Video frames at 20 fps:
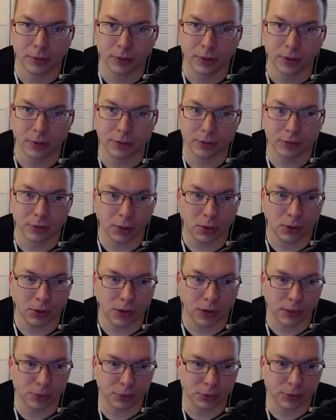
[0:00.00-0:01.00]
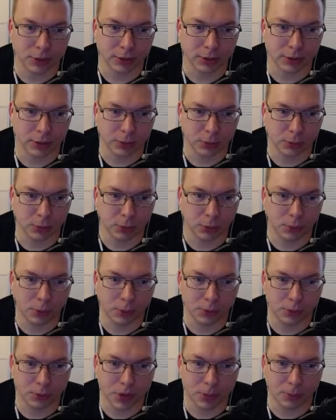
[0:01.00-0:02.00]
This is still going up, so that's good. Well, when
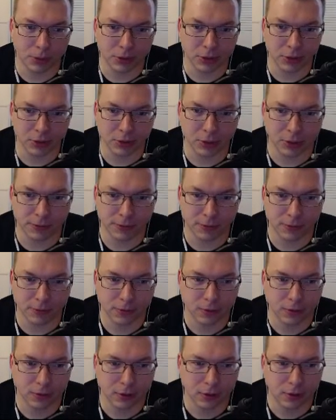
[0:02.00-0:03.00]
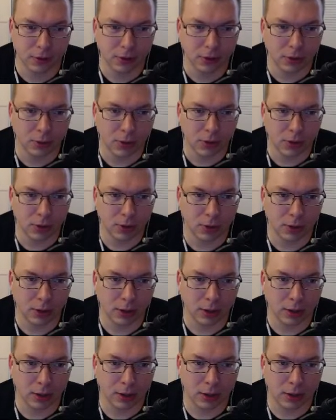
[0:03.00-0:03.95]
we drop all this stuff, we will